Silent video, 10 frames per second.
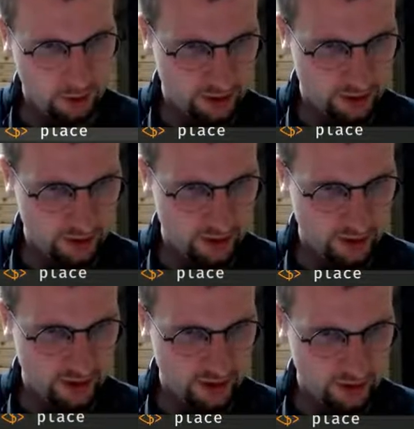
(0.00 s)
So you can
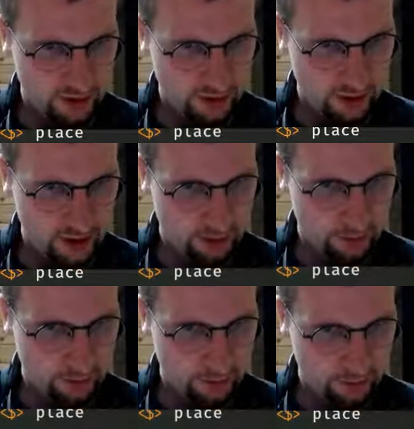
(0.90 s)
tell the JVM
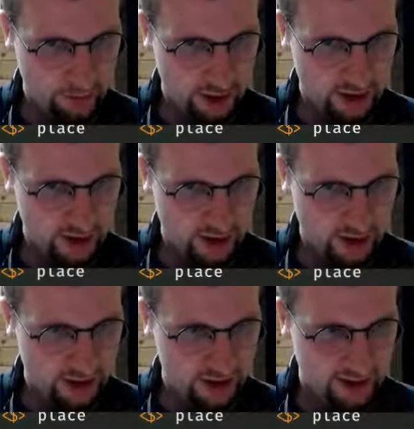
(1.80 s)
when it
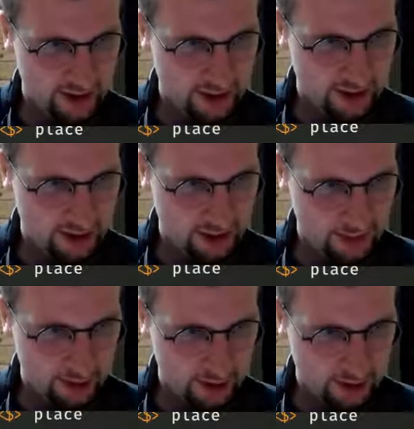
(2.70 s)
can inline and
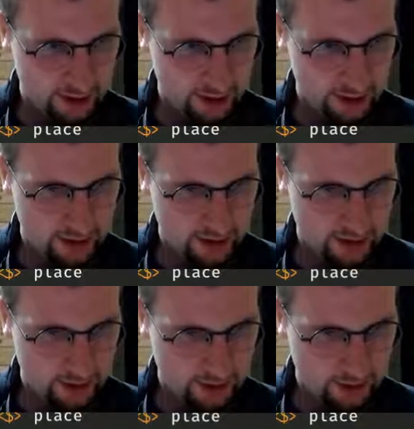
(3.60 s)
when it can't,
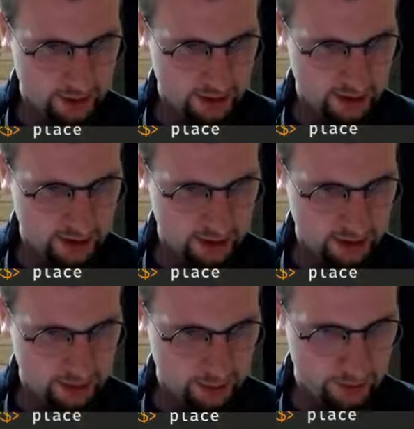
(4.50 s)
and when it
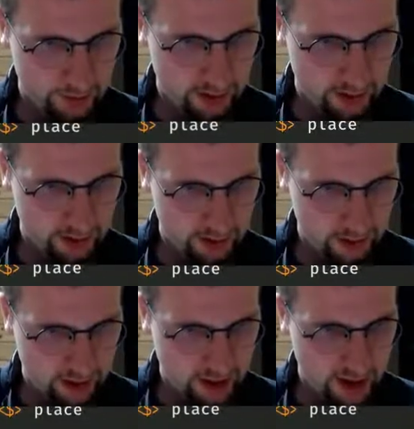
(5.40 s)
has reversed
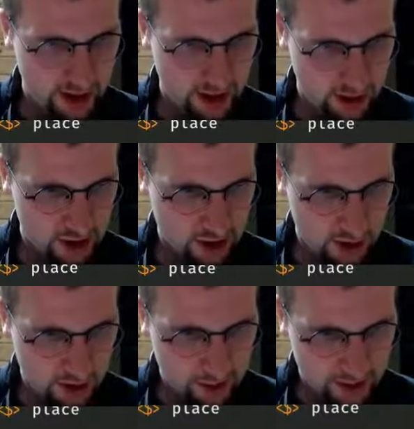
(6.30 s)
that cache.
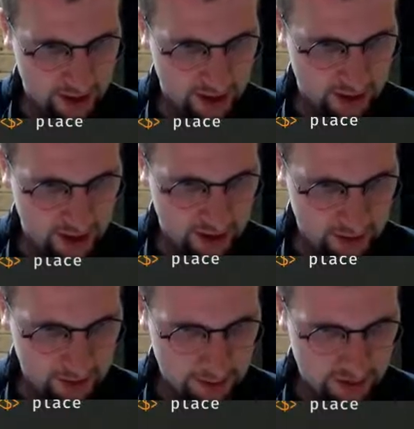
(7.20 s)
But in either case,
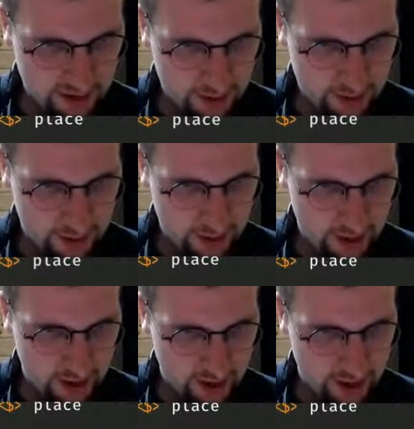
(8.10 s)
people tend to
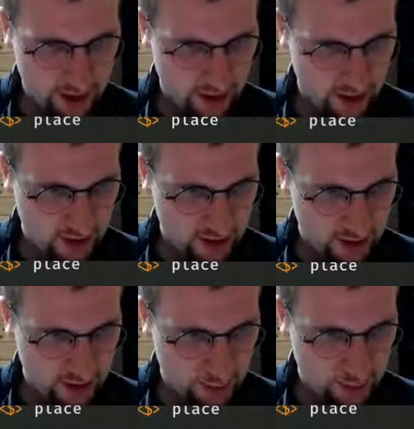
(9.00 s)
think JIT takes
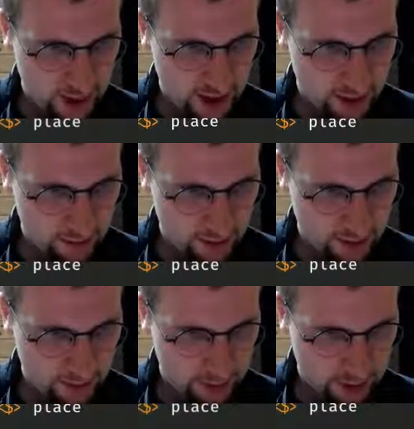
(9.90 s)
a while, but the
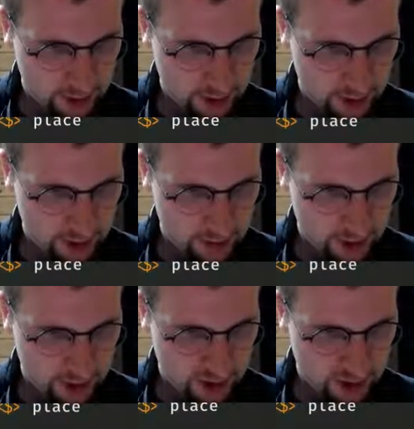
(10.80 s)
more hotspot it